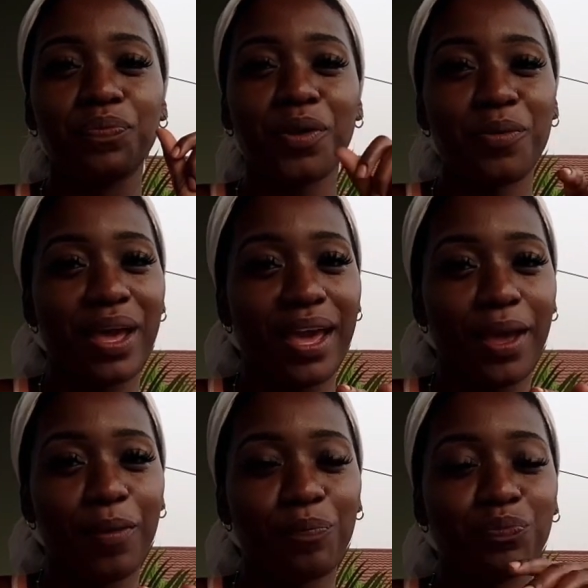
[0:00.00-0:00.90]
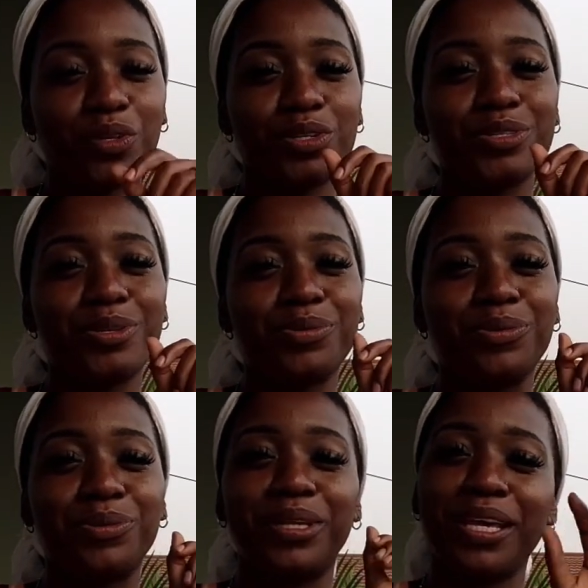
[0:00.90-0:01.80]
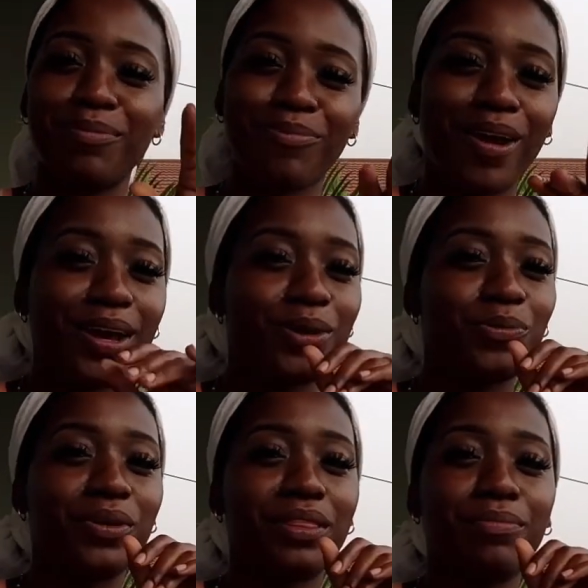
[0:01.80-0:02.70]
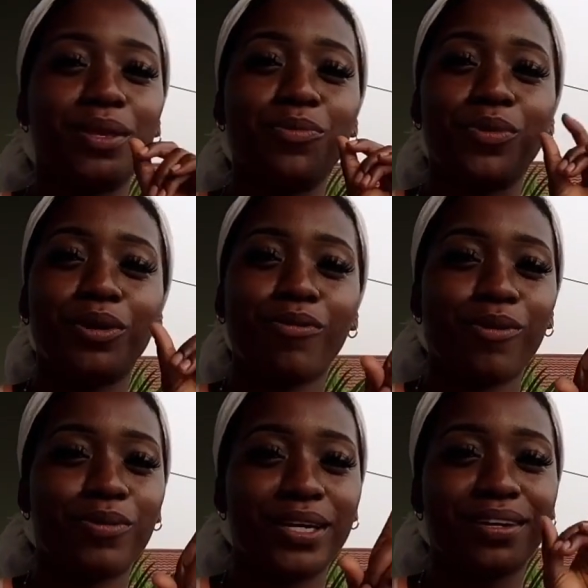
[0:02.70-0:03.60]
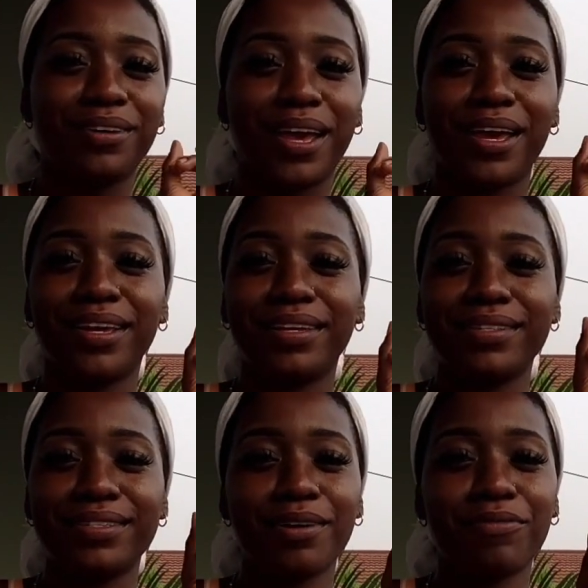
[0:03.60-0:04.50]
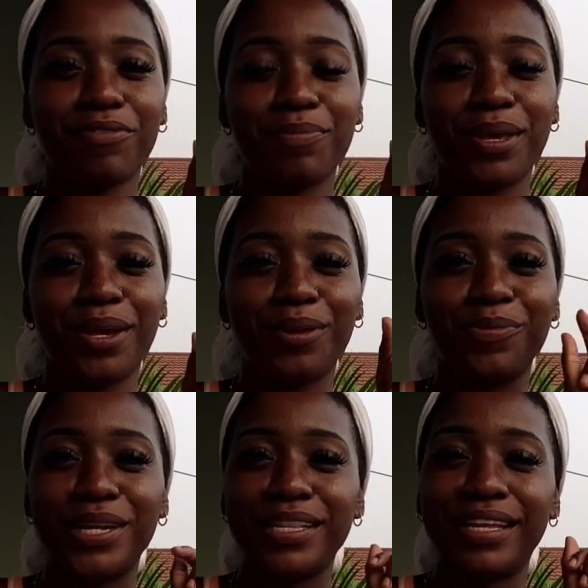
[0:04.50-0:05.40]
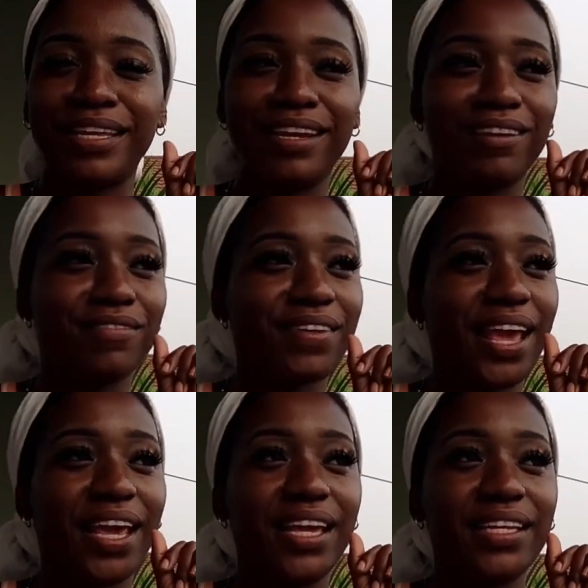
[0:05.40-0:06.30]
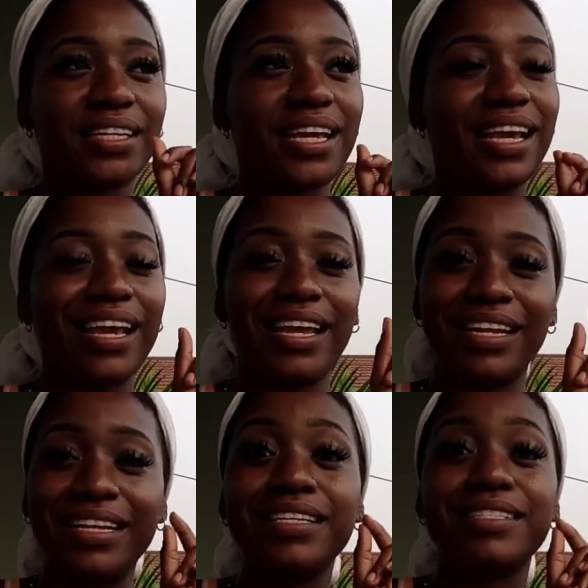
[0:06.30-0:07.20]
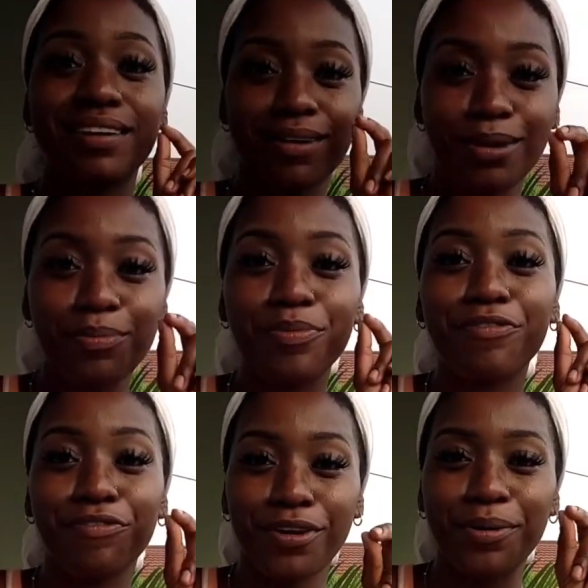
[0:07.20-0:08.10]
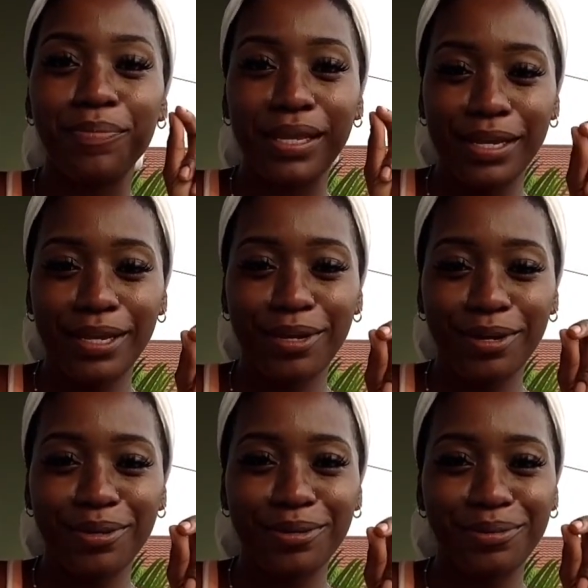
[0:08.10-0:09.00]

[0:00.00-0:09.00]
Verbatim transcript: Okay? So keep rocking with me. We're growing. Okay? It's up from here. We're in the year of eight, and it is up from here.